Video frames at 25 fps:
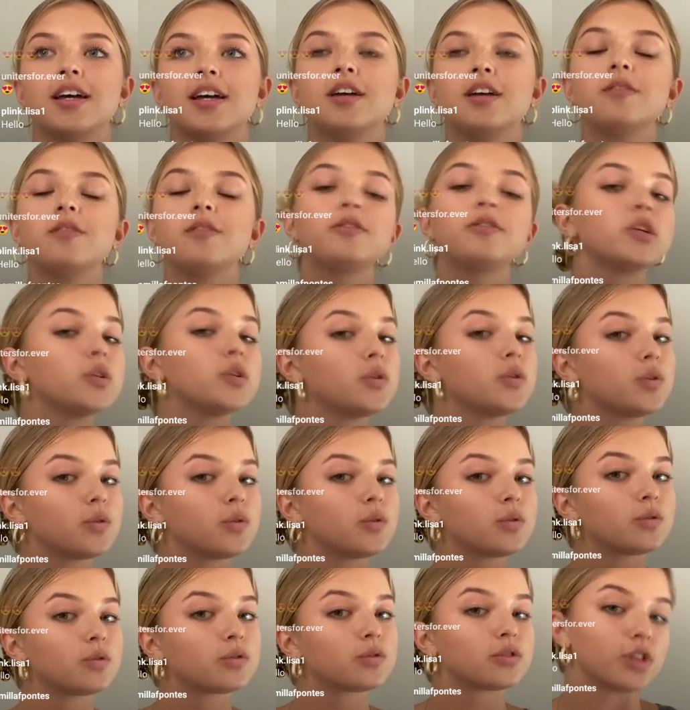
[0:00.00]
if
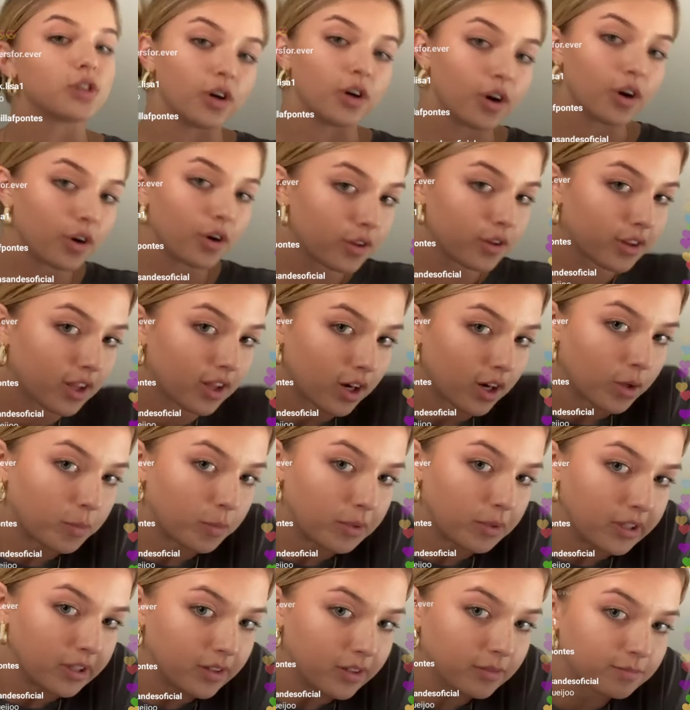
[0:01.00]
you don't go to
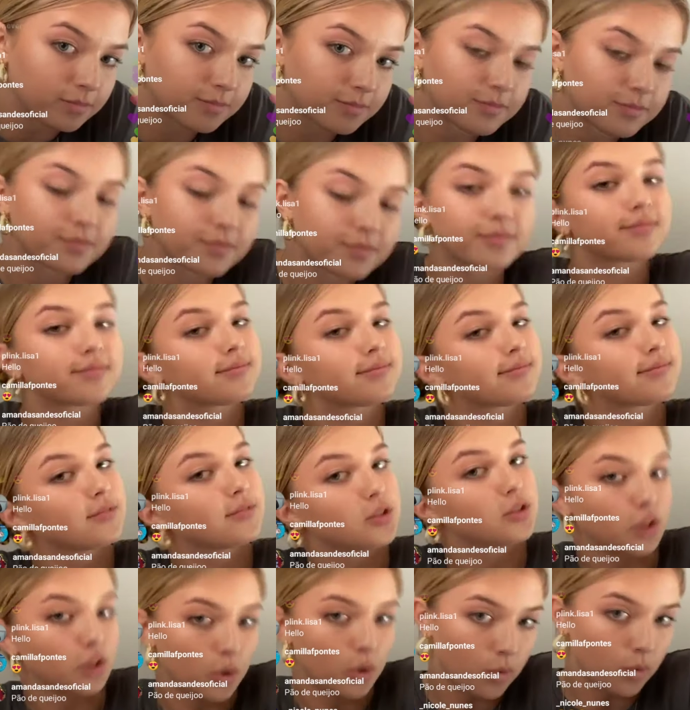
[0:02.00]
therapy,
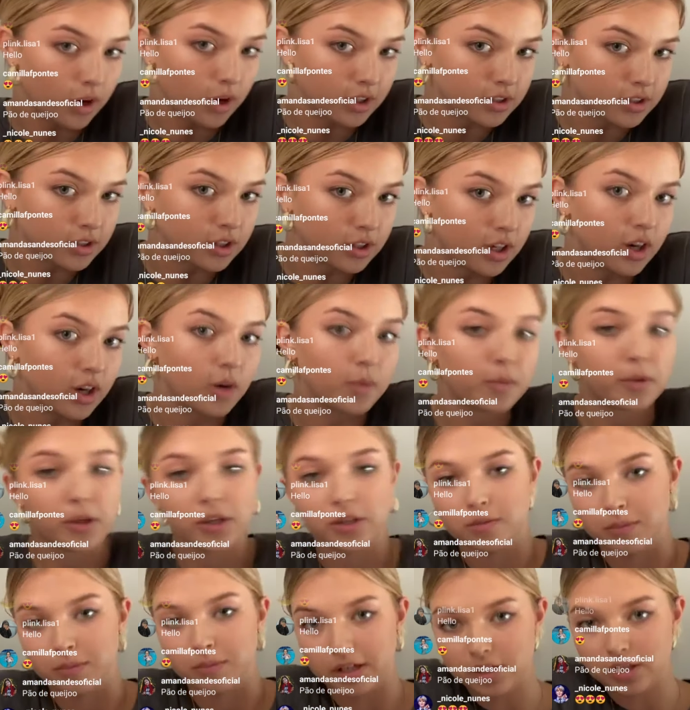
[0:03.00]
don't want to go
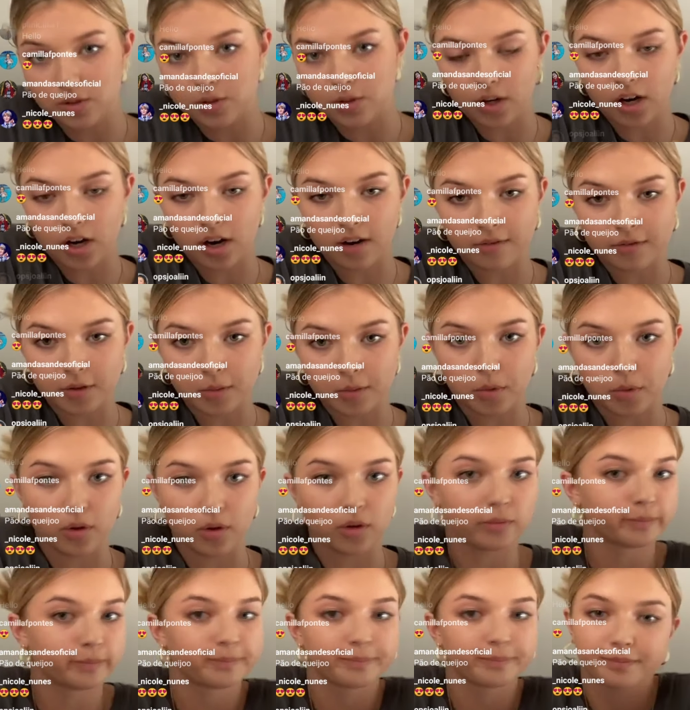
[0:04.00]
because it makes you
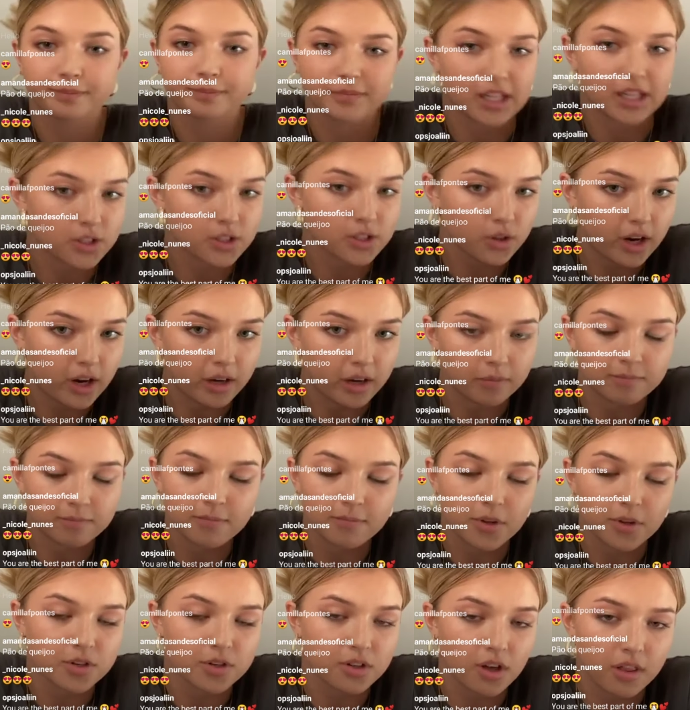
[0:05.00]
uncomfortable, that's okay.
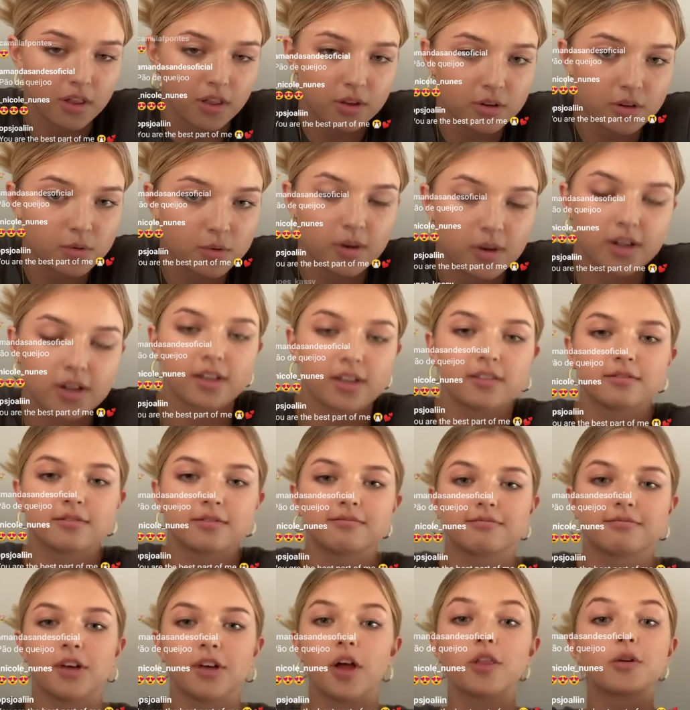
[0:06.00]
There's other
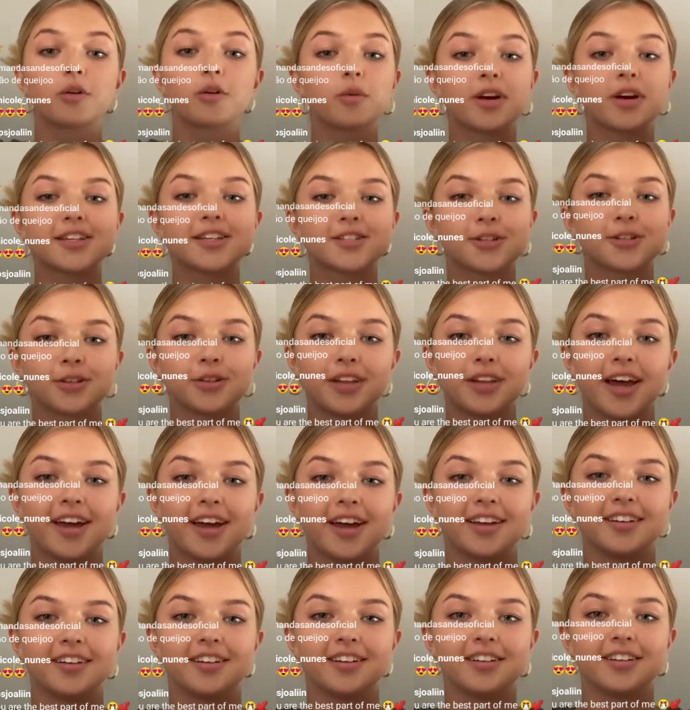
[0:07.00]
ways to
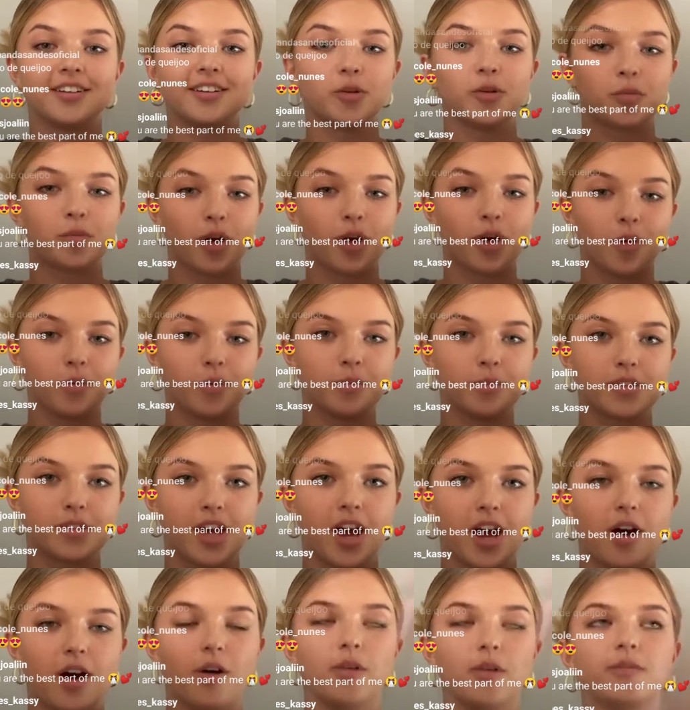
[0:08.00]
let your problems
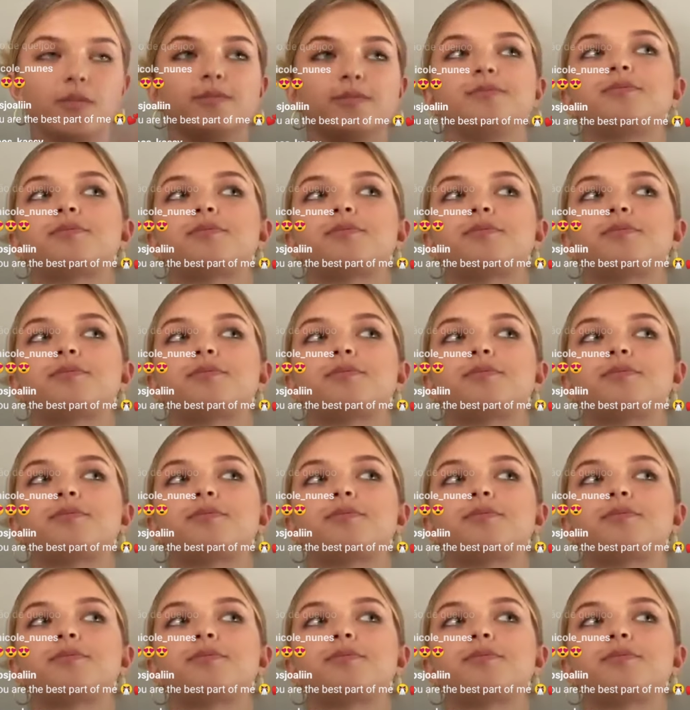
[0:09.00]
out.